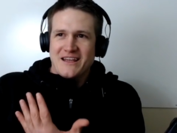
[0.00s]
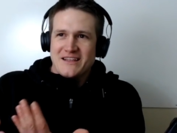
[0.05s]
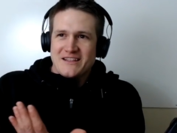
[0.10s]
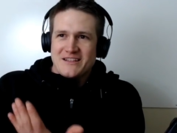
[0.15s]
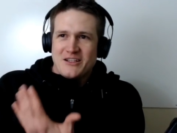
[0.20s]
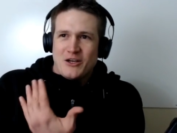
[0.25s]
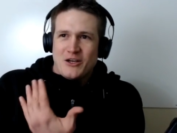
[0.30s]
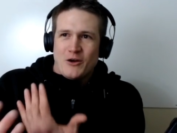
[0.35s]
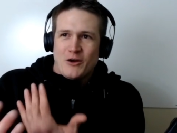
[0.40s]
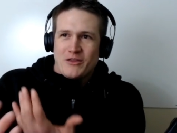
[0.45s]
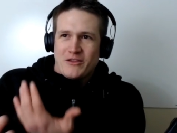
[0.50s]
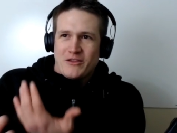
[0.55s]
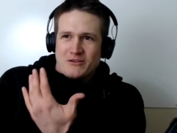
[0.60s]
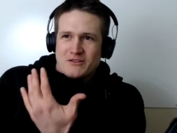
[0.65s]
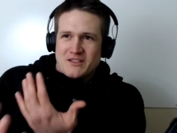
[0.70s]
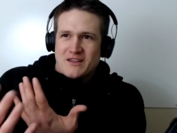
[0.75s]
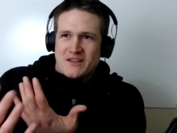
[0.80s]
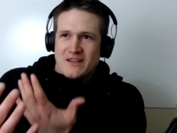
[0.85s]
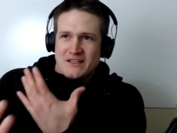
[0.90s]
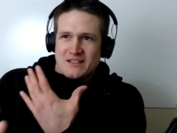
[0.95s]
you know
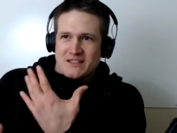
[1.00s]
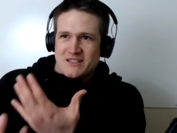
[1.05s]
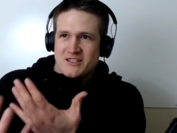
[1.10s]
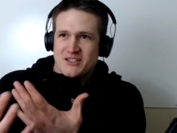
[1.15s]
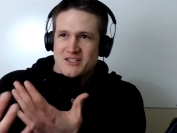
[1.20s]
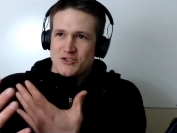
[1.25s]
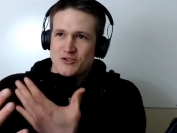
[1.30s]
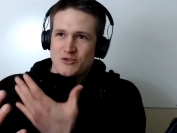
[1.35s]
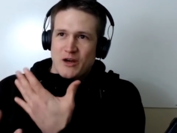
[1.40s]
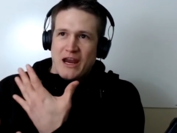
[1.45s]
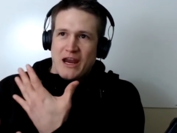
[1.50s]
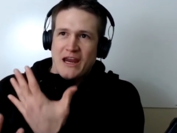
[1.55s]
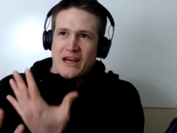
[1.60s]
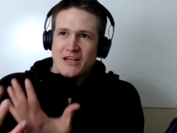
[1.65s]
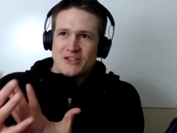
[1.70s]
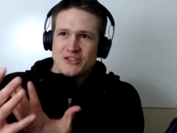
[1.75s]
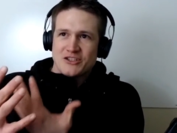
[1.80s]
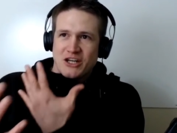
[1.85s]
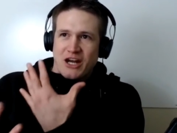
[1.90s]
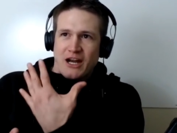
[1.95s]
there's this
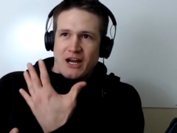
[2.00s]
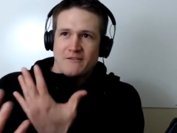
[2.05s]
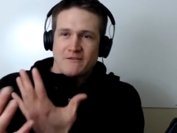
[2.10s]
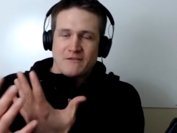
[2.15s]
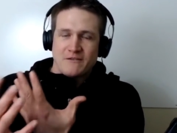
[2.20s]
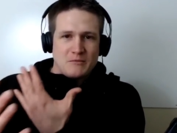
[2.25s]
strange kind of